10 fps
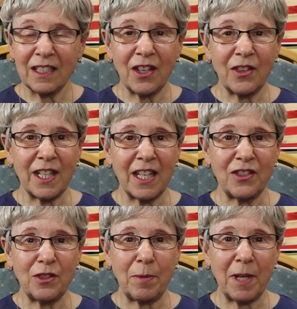Oh,
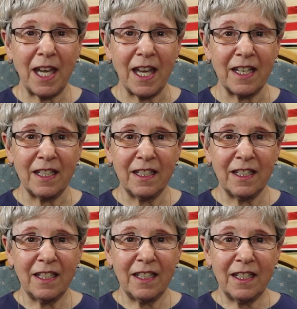that's too bad.
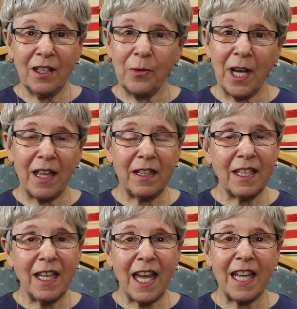Well,
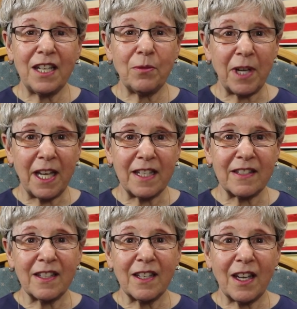
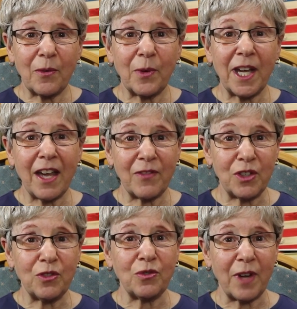anyways, we have a
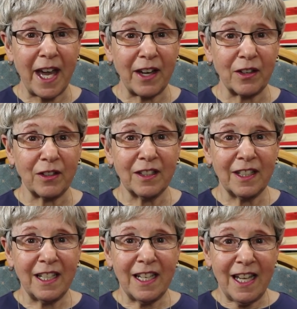new dryer,
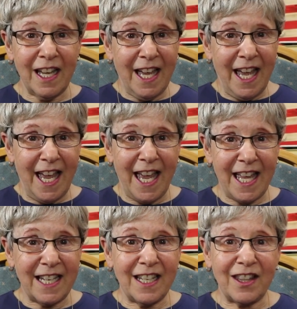
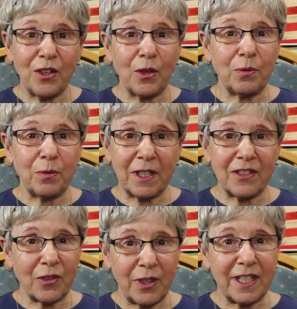and the old one
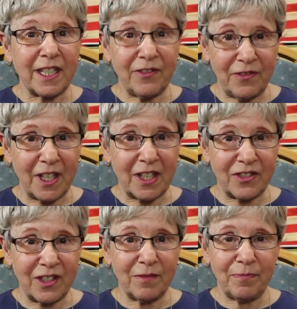is going to get
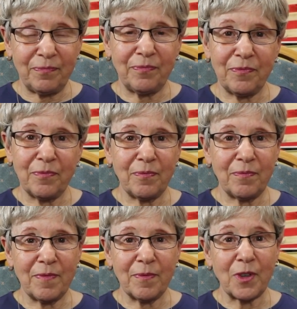fixed.
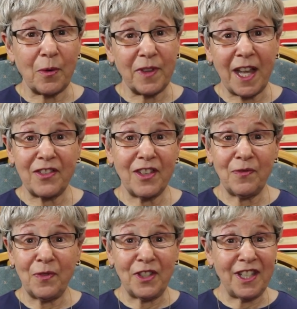So hmm. that's
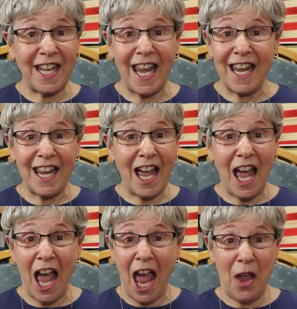it for today.
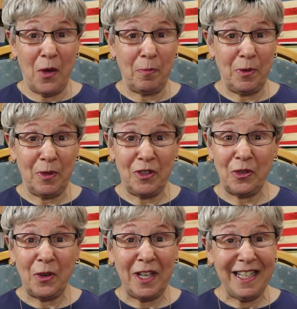I hope you
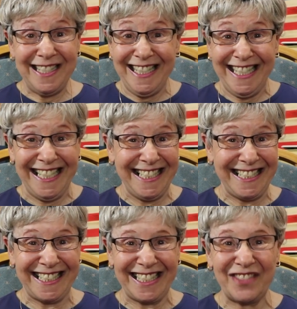enjoyed it.
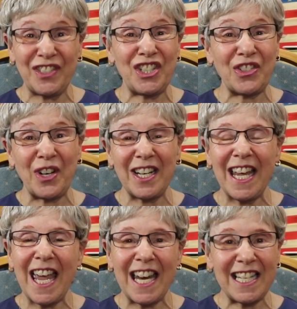it was short,
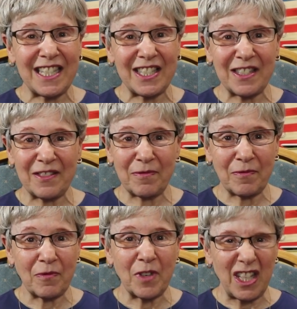and it's
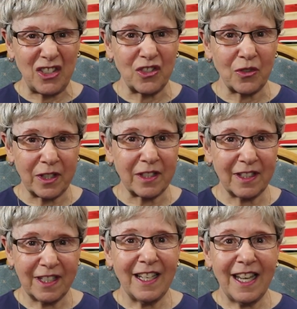really short.
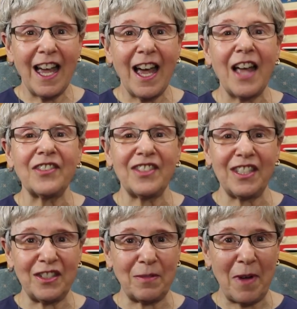I'll
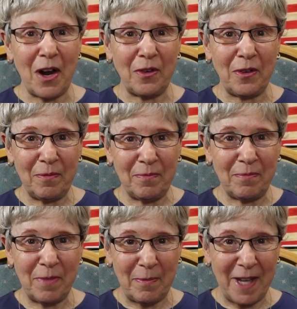see you tomorrow.
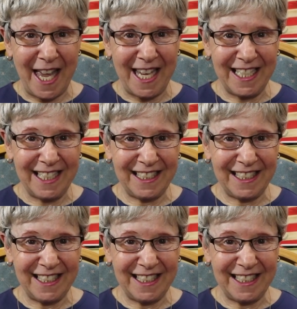Bye-bye.